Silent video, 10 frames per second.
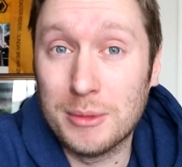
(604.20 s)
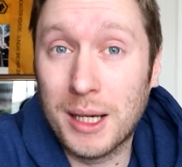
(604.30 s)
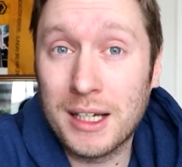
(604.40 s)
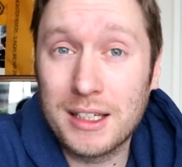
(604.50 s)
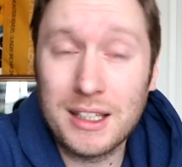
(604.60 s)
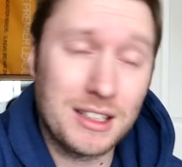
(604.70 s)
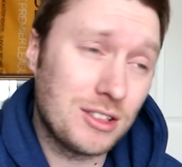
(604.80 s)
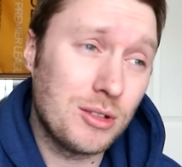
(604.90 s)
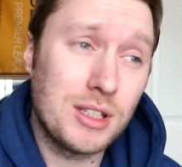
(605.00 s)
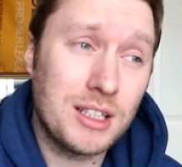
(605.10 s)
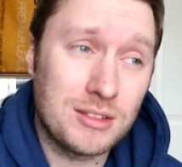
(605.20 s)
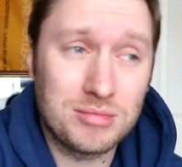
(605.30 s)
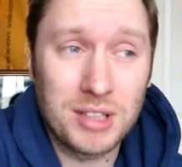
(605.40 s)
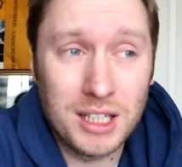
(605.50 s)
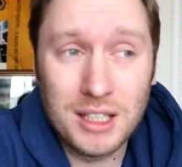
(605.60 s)
in your back. And
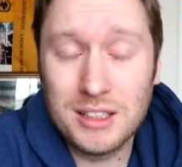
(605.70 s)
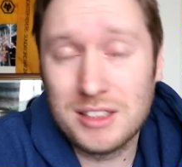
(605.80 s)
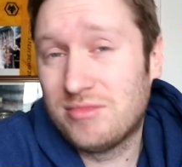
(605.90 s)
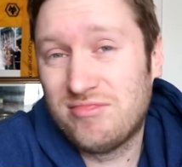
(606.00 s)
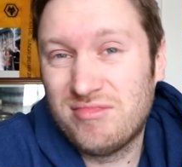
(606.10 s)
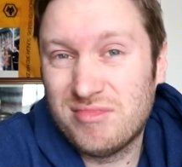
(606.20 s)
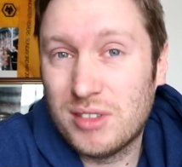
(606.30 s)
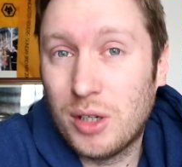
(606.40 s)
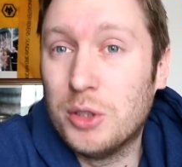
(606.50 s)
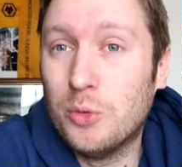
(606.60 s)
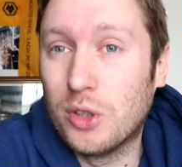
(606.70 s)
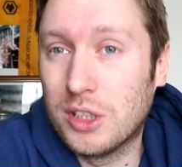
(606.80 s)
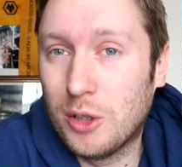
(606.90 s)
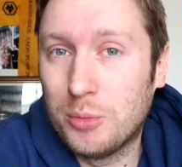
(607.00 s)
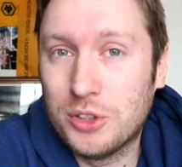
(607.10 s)
that's only
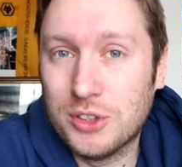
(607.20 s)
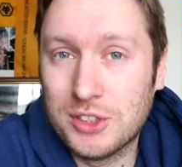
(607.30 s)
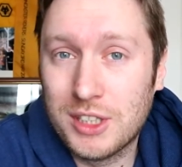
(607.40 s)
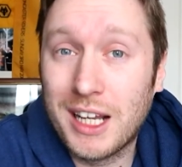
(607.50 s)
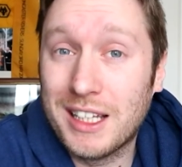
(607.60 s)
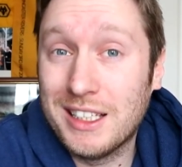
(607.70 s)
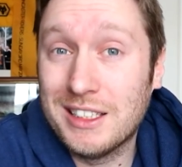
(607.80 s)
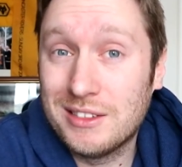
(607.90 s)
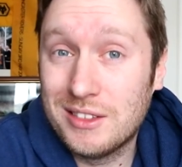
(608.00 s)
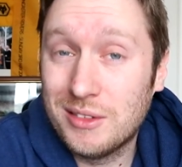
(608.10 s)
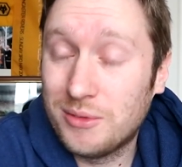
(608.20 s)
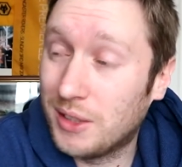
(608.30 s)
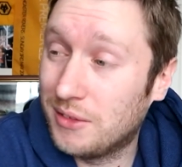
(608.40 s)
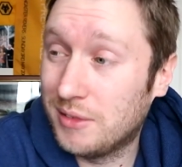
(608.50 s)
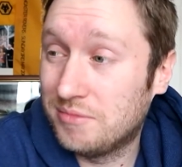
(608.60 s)
one of the options. And it is,
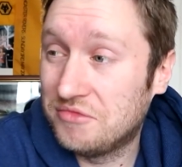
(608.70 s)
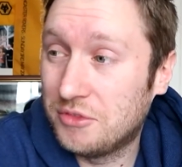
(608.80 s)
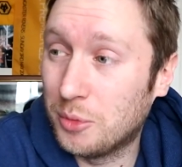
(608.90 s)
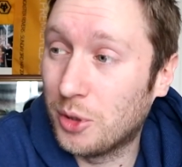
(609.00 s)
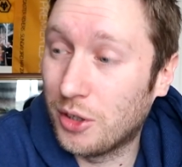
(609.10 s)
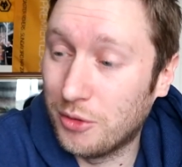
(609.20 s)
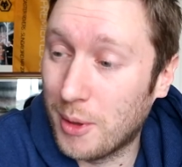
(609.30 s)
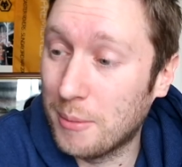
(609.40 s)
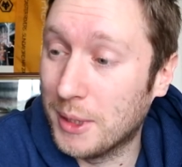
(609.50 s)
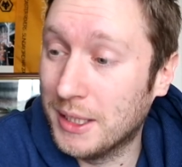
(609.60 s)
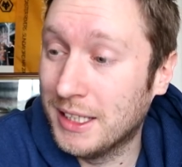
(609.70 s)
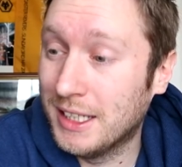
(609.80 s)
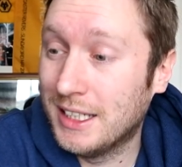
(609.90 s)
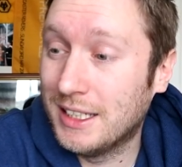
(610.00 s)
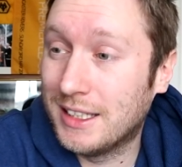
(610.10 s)
from what I remember,
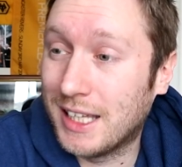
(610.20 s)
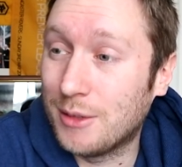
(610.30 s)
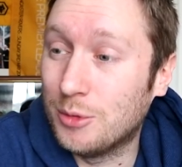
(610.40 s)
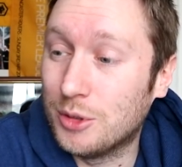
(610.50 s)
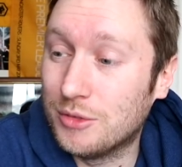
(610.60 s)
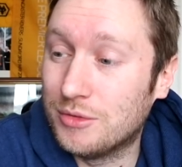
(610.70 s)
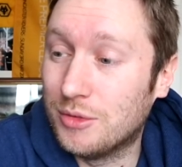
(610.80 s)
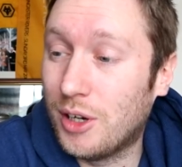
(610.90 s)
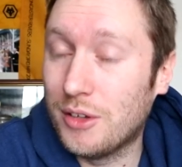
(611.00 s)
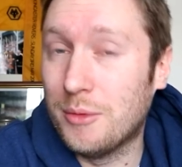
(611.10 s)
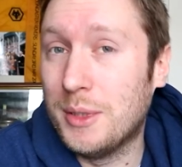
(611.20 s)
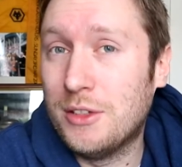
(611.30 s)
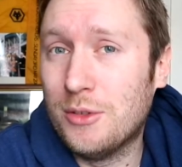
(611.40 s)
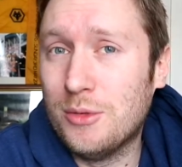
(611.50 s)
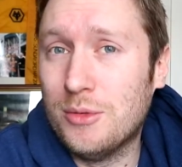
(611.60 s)
they would have rather
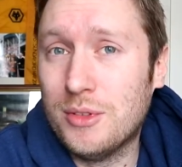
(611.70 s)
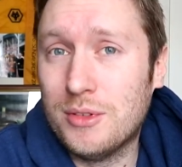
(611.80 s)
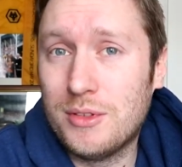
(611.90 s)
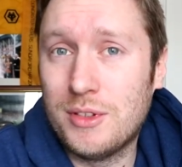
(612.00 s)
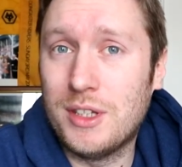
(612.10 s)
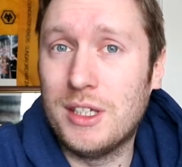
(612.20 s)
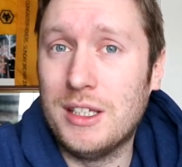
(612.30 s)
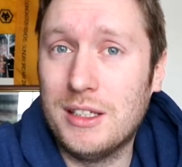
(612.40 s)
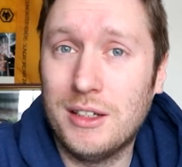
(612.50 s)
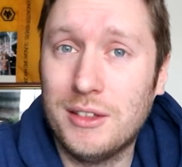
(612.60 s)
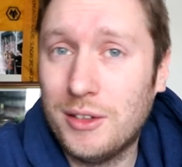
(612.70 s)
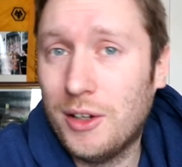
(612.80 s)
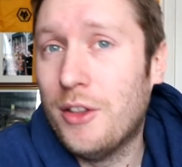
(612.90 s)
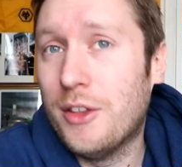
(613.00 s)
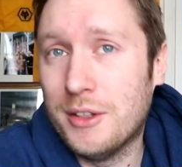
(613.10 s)
me do the
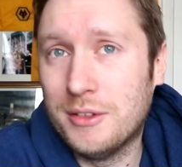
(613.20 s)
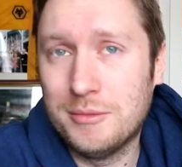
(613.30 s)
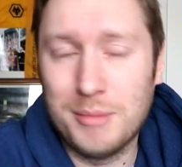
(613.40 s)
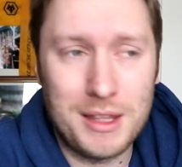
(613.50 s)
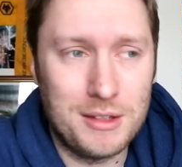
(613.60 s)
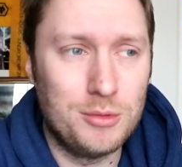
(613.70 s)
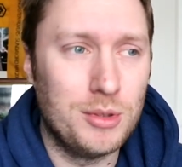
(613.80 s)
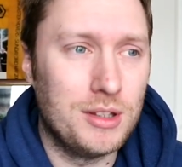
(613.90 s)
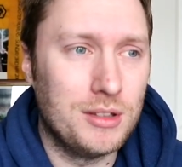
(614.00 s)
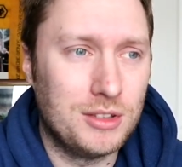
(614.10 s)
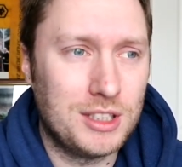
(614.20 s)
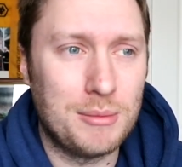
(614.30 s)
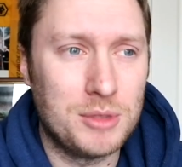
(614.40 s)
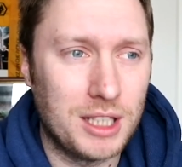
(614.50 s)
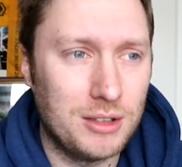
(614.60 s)
other method with the
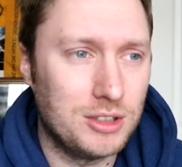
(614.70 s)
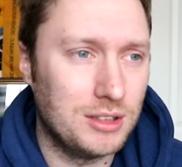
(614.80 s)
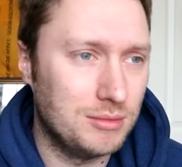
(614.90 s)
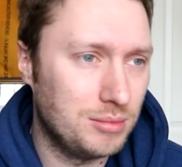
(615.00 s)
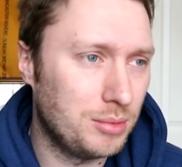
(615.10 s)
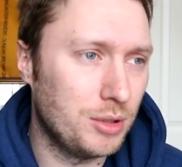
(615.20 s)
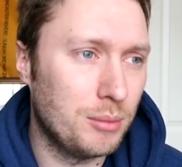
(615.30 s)
stem cells and